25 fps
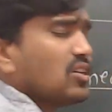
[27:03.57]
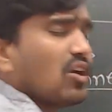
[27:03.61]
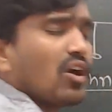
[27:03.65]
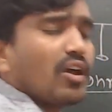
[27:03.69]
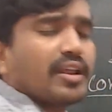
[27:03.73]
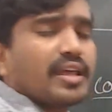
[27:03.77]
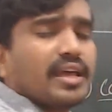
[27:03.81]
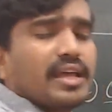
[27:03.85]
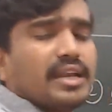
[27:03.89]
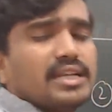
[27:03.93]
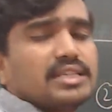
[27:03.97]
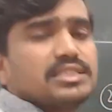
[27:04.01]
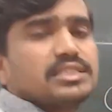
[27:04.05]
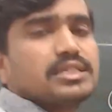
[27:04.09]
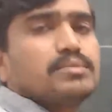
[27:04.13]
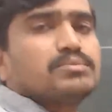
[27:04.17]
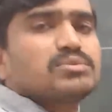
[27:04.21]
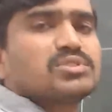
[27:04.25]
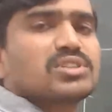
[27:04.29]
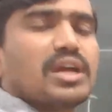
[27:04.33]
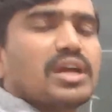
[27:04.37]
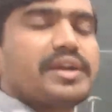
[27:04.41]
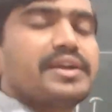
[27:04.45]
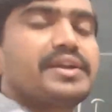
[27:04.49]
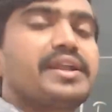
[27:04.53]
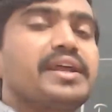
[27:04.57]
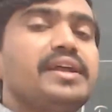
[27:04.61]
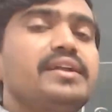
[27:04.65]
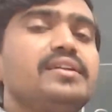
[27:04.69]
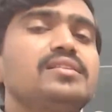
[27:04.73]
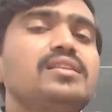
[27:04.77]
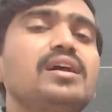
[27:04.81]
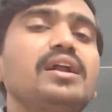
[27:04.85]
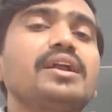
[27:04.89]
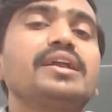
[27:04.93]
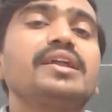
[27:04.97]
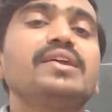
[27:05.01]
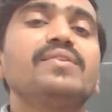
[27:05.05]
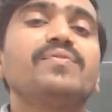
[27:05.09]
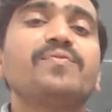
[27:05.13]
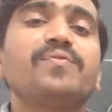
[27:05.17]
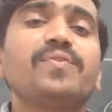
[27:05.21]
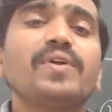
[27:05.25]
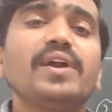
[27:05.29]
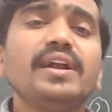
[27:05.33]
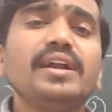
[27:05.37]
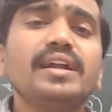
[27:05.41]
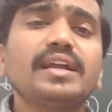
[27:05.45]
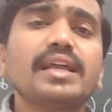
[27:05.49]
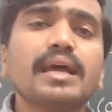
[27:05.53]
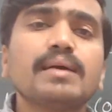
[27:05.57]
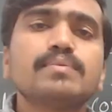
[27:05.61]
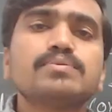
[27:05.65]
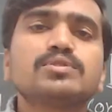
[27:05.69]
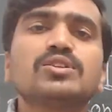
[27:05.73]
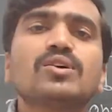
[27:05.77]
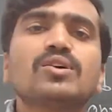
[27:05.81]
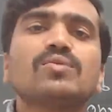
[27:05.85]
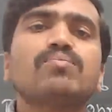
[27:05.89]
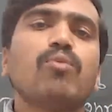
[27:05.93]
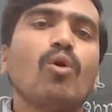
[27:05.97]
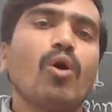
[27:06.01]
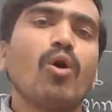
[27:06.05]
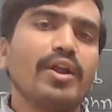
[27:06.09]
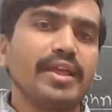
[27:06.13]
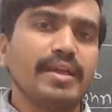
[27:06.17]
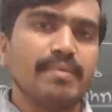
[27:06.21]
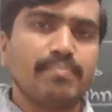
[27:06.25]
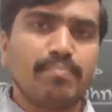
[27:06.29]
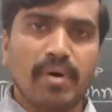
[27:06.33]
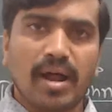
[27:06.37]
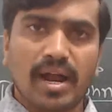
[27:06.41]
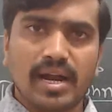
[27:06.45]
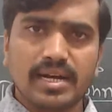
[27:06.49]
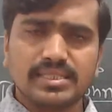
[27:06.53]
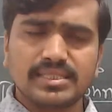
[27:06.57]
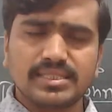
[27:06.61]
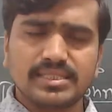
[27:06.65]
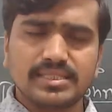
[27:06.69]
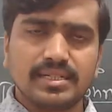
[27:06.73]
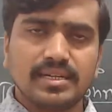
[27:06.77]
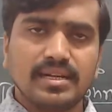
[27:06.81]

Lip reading: organisms contain the different types of body parts,